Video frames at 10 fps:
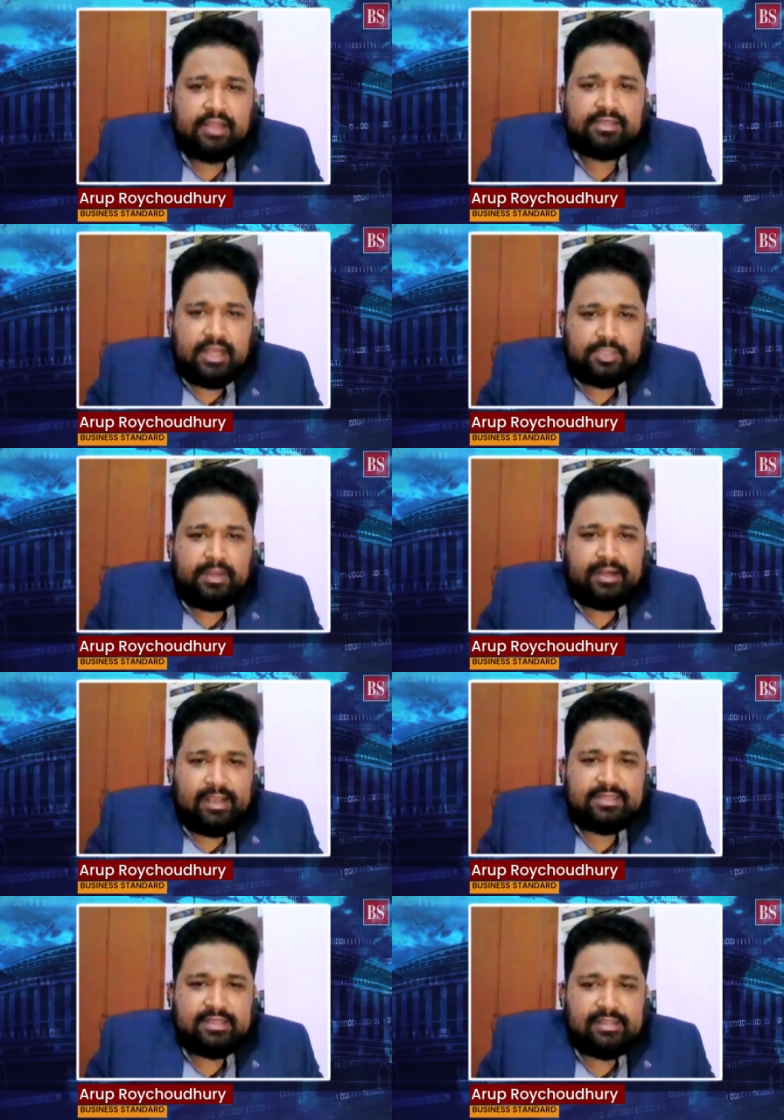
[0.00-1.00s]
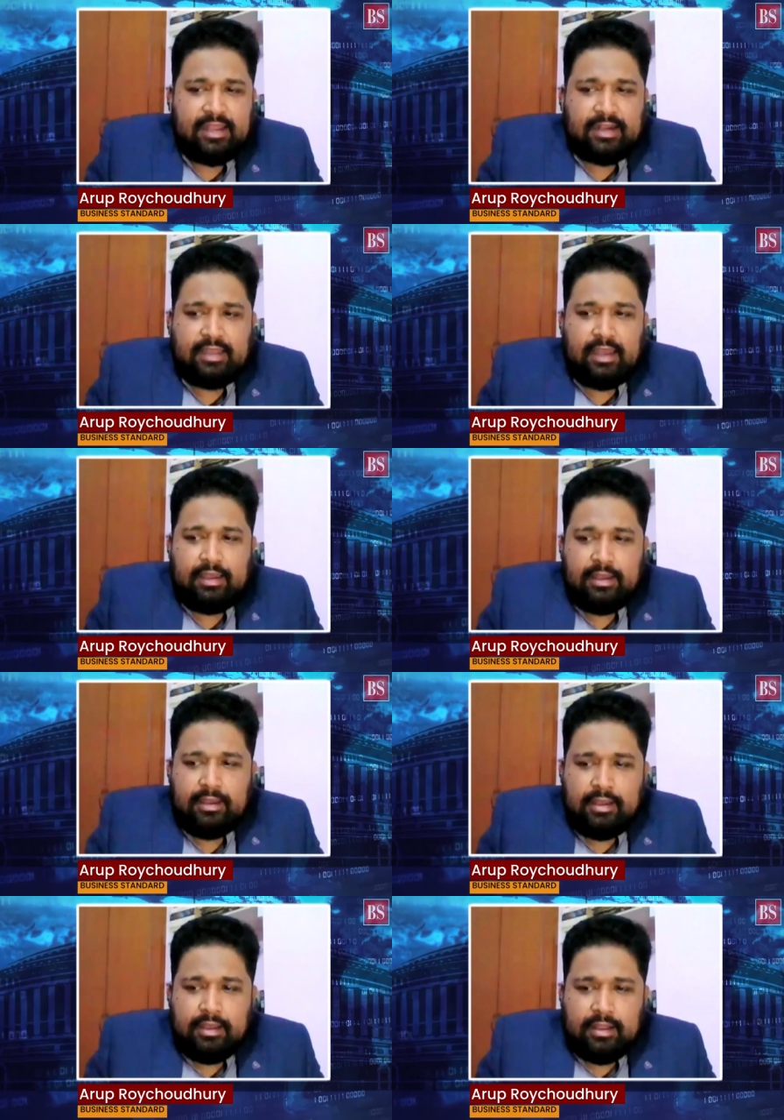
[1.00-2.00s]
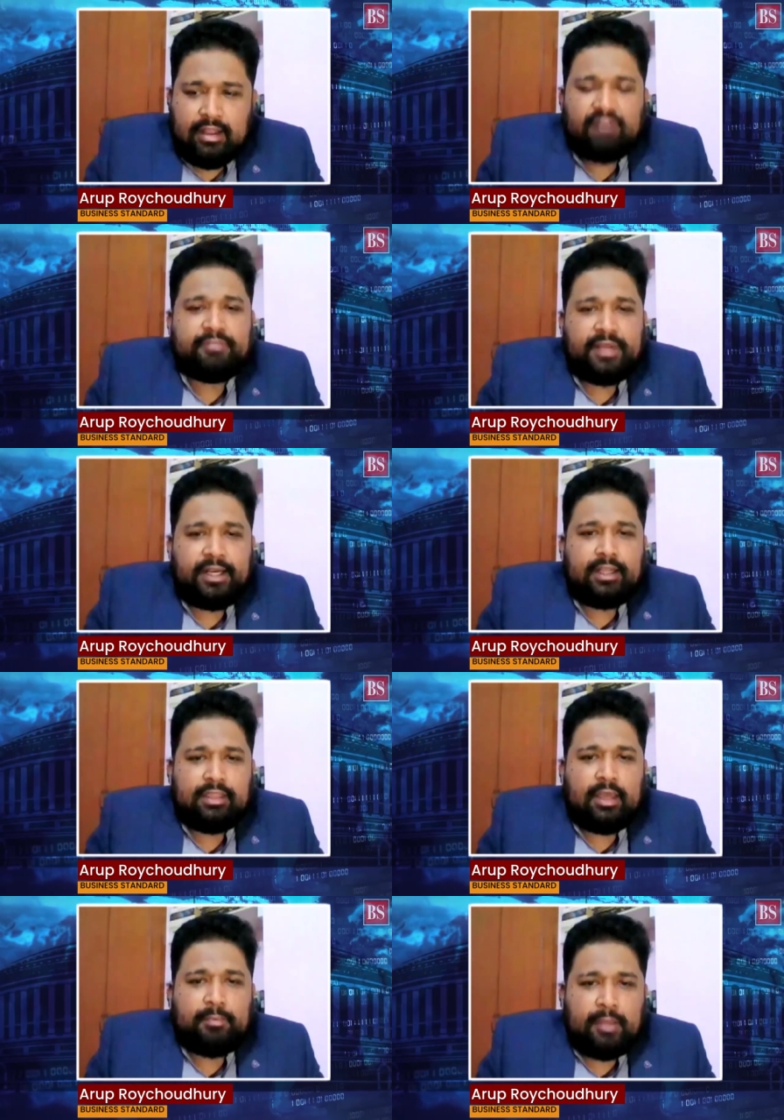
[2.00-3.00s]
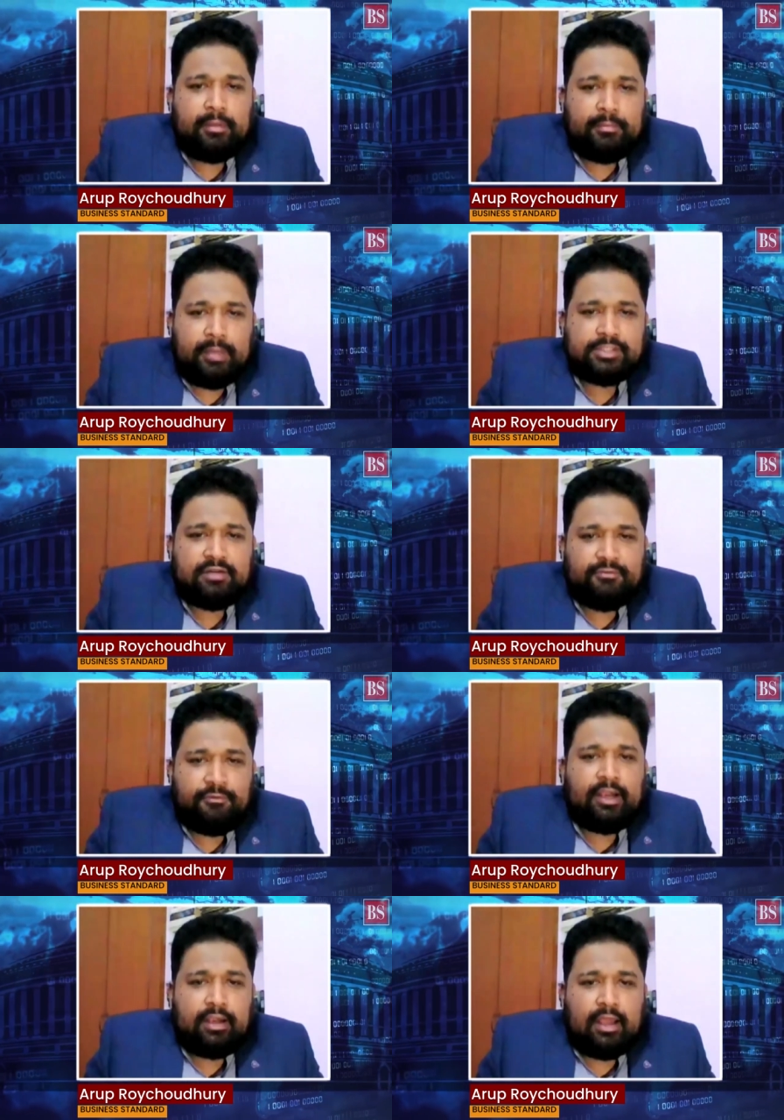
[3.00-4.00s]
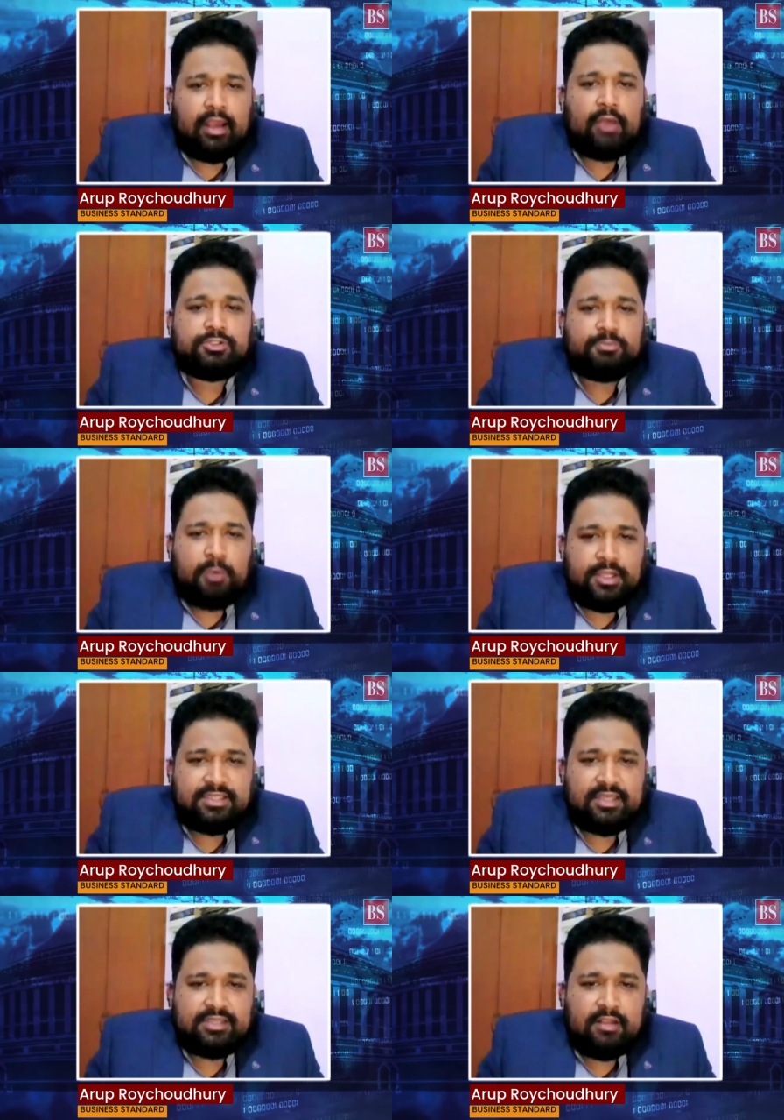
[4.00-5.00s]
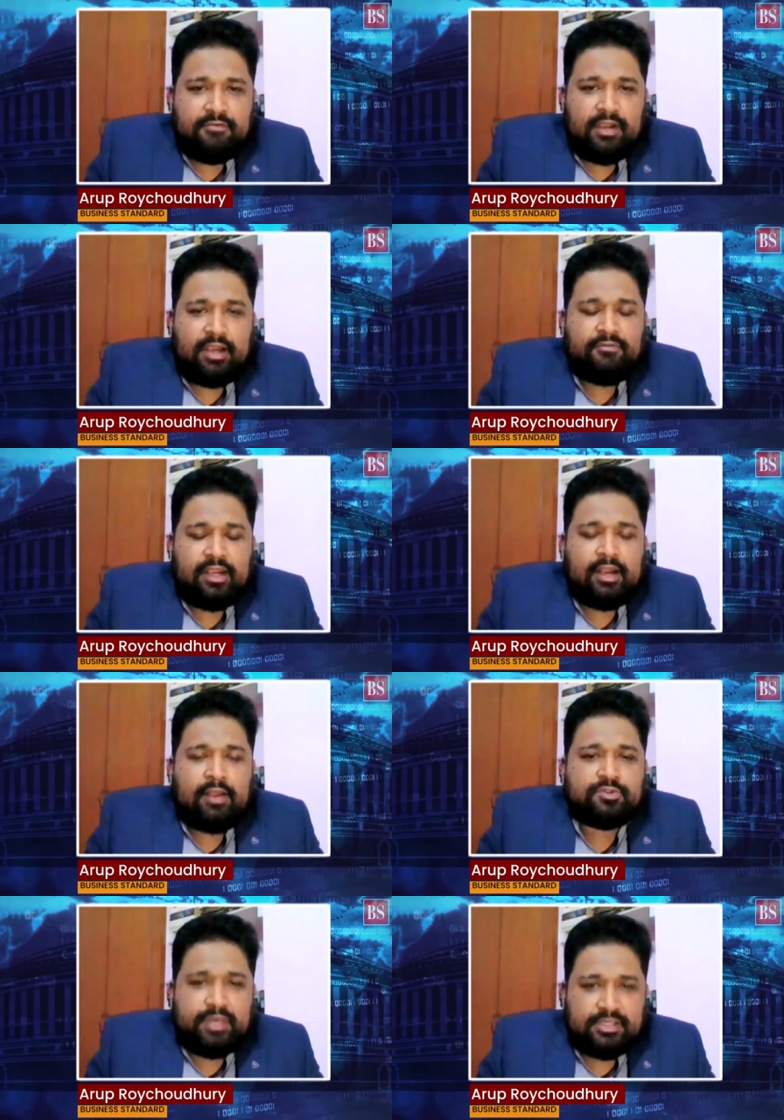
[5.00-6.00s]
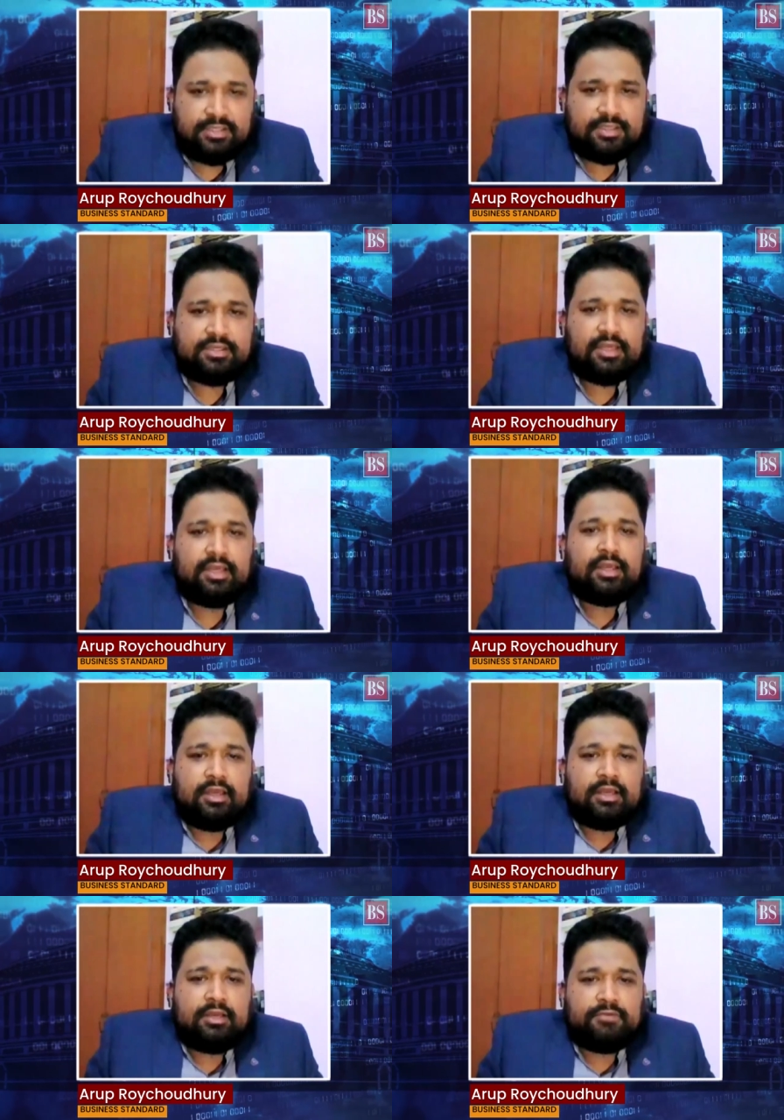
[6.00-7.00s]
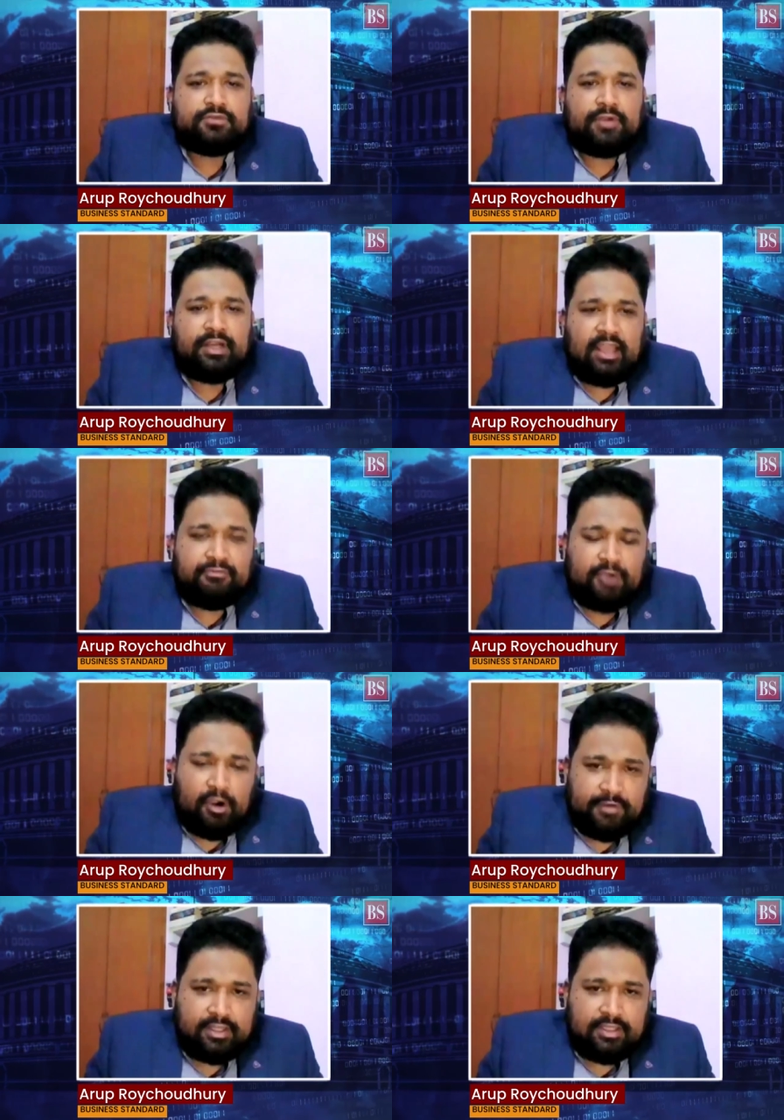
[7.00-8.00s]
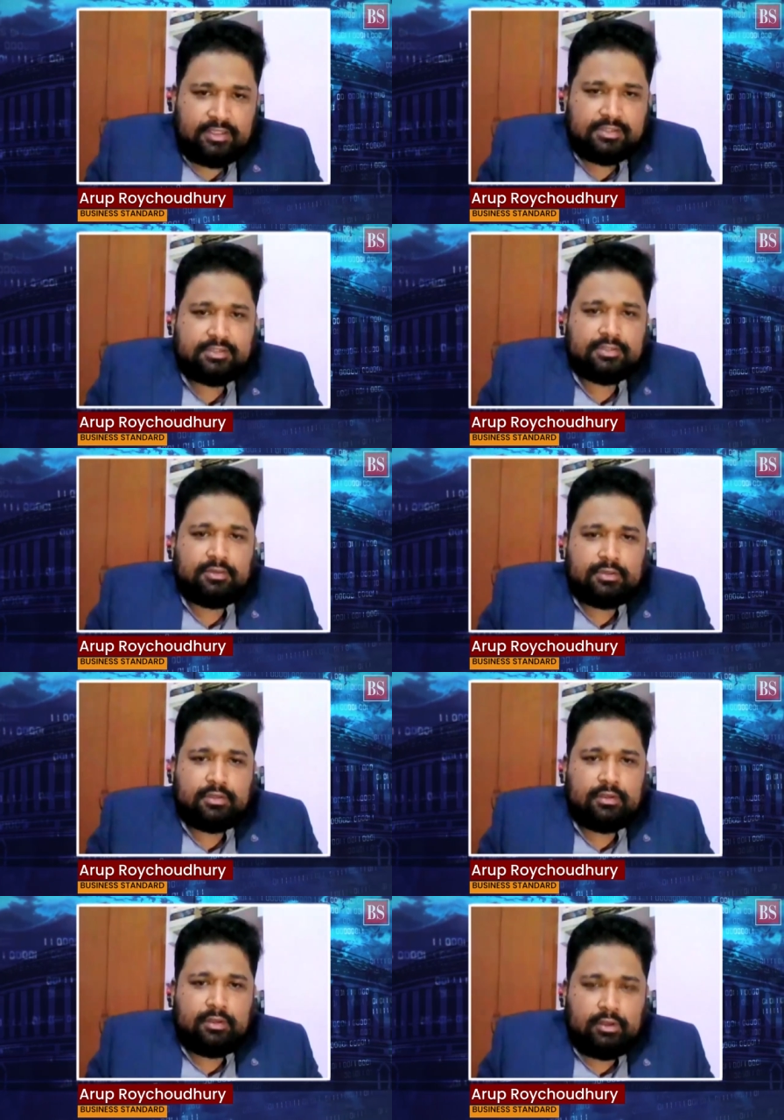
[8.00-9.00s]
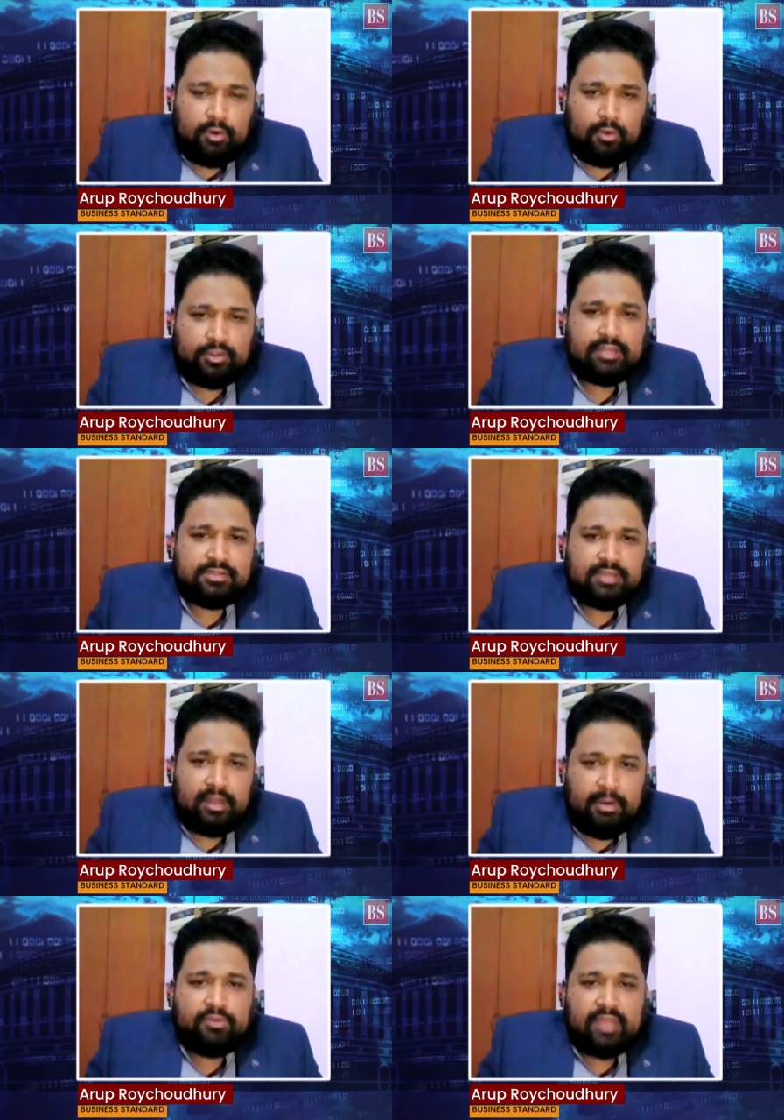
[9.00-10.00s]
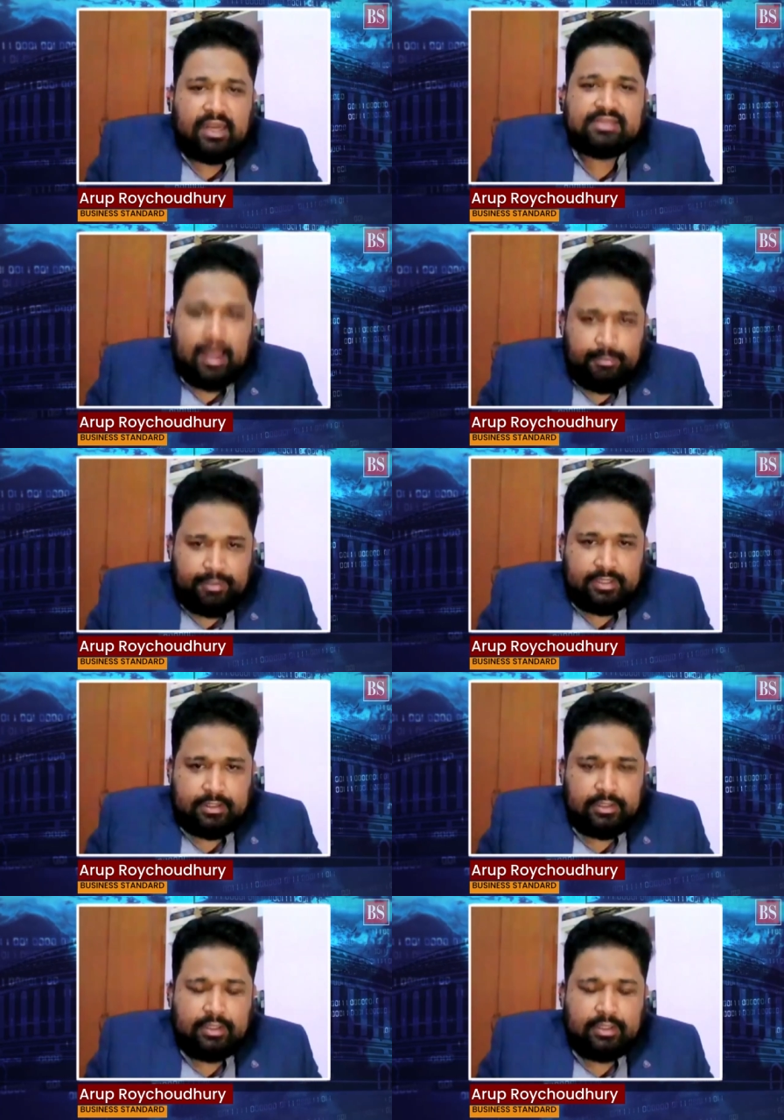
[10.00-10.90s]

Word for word: There is an expectation that the government in the upcoming budget will announce policies and will, will announce measures which will take forward this growth and this rebound that has happened.